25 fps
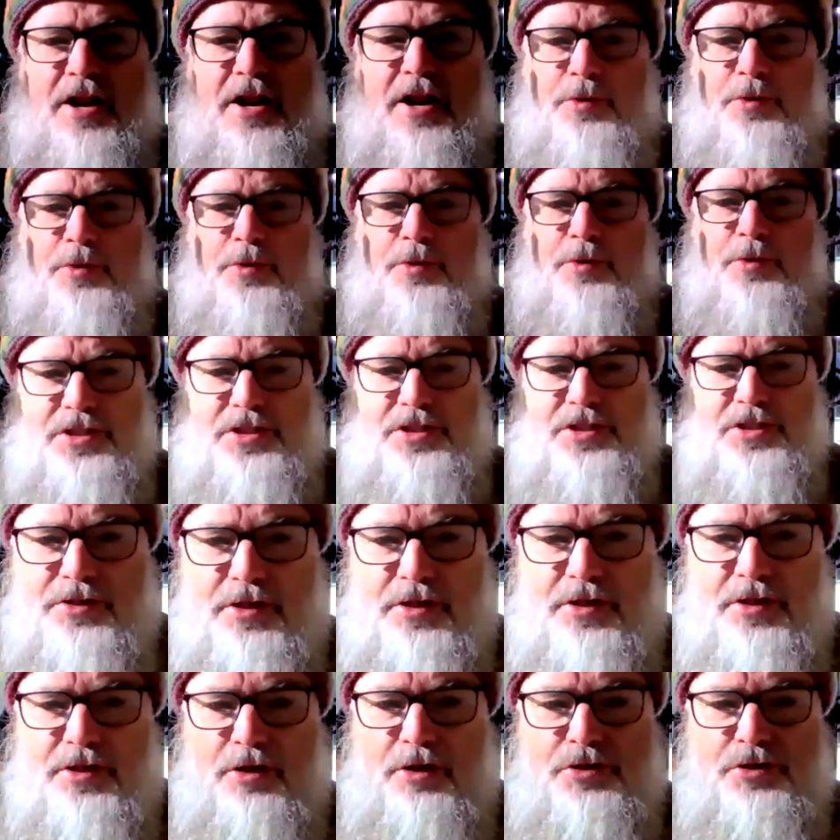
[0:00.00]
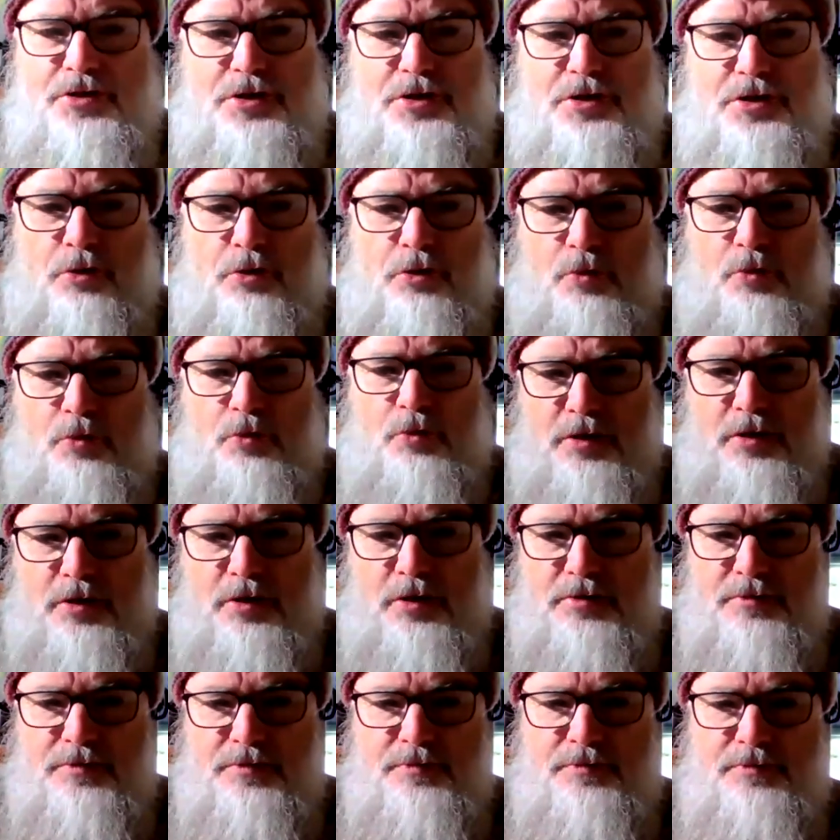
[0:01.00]
extend to those in your
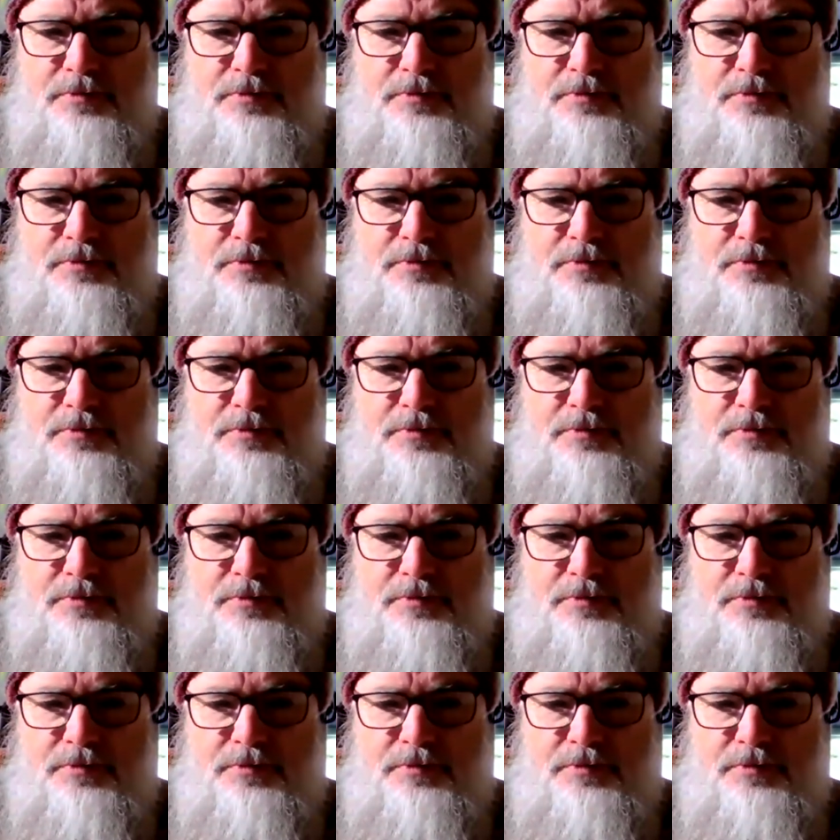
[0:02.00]
world.